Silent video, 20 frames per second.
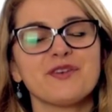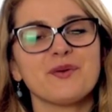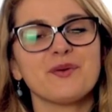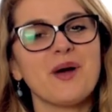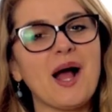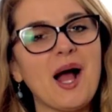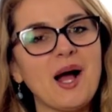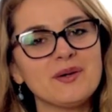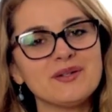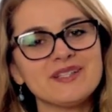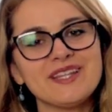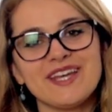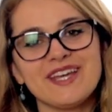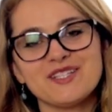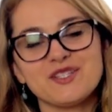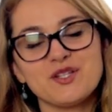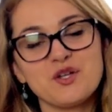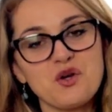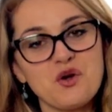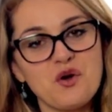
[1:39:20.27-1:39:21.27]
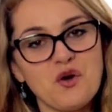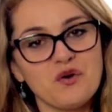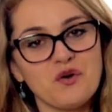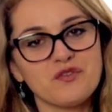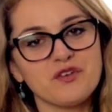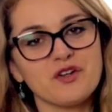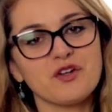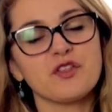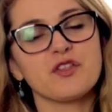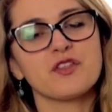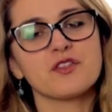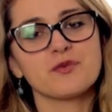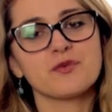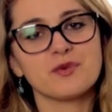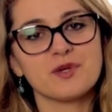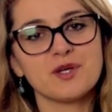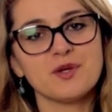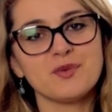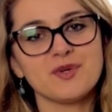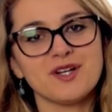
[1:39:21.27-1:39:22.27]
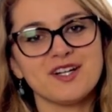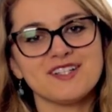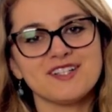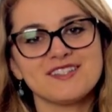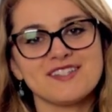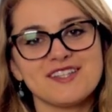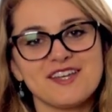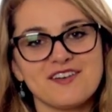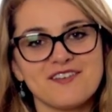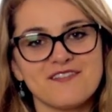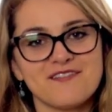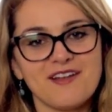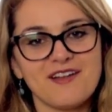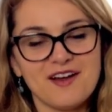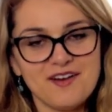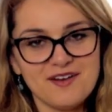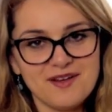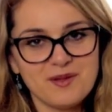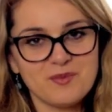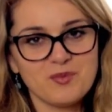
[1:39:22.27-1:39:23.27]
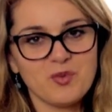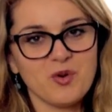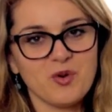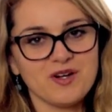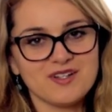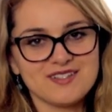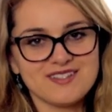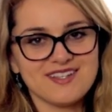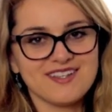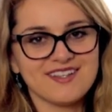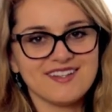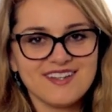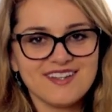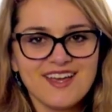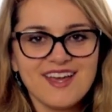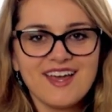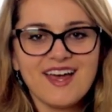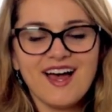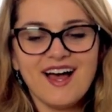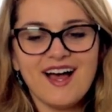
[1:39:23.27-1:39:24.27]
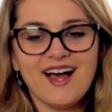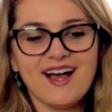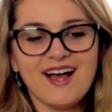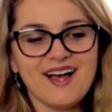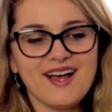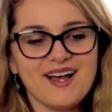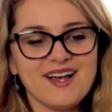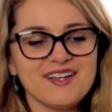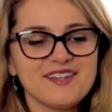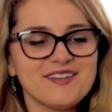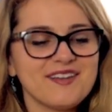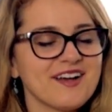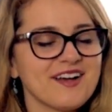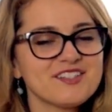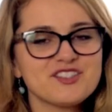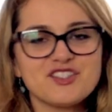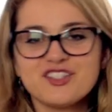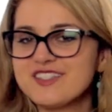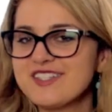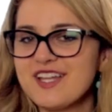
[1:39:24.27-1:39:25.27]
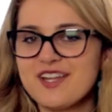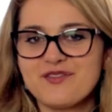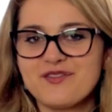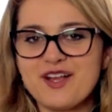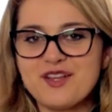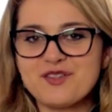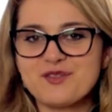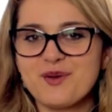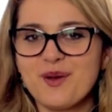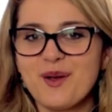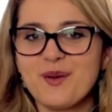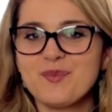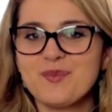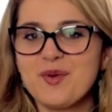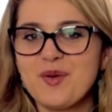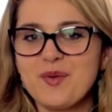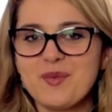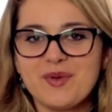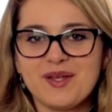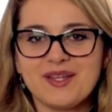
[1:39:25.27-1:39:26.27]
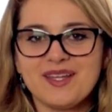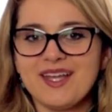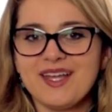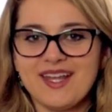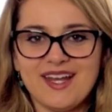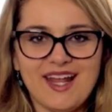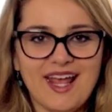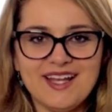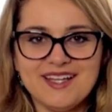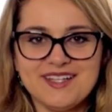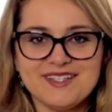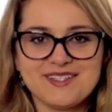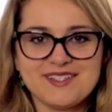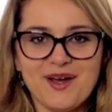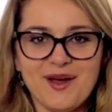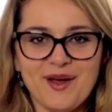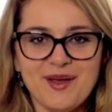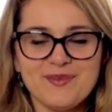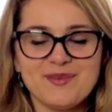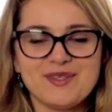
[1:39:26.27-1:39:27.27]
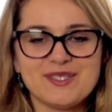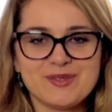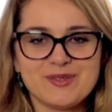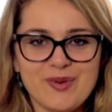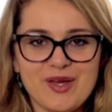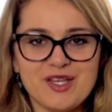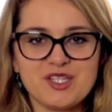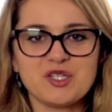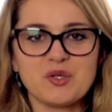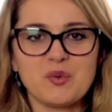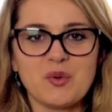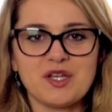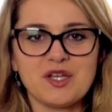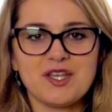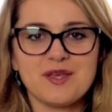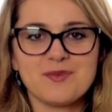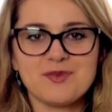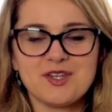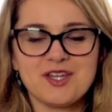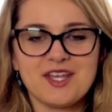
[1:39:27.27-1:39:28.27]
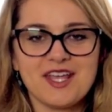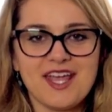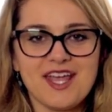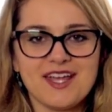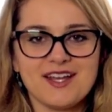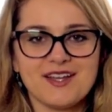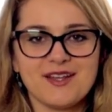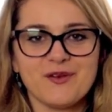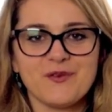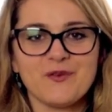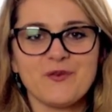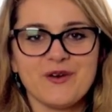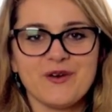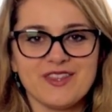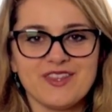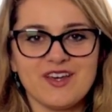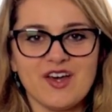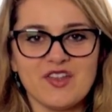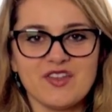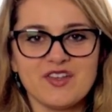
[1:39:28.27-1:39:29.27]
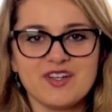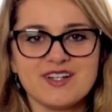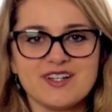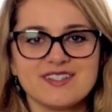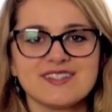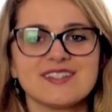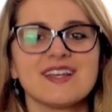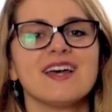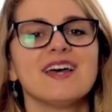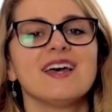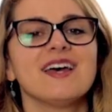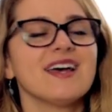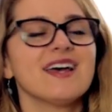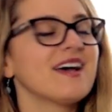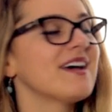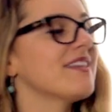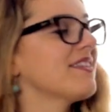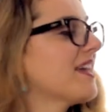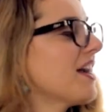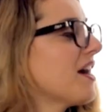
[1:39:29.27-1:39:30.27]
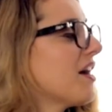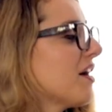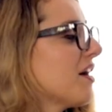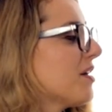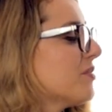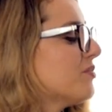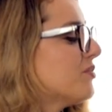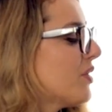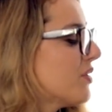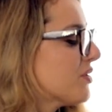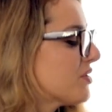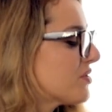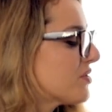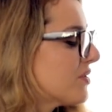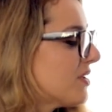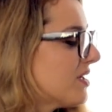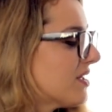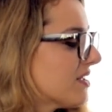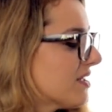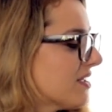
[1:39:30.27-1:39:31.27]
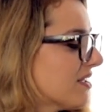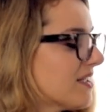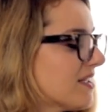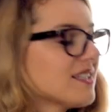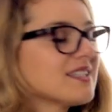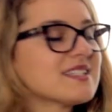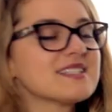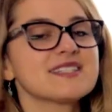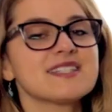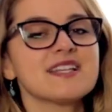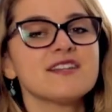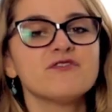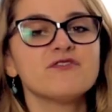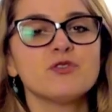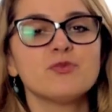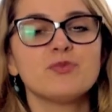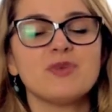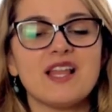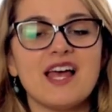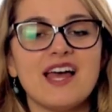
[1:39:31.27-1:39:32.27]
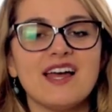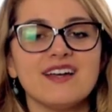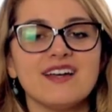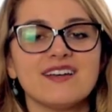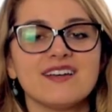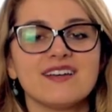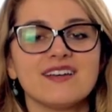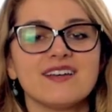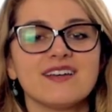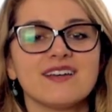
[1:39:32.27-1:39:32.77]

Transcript: review, I would like to go over 3 words that are very important, not just at a restaurant, but really at any time, especially when communicating with others. And they are bonjour, s'il vous plaît,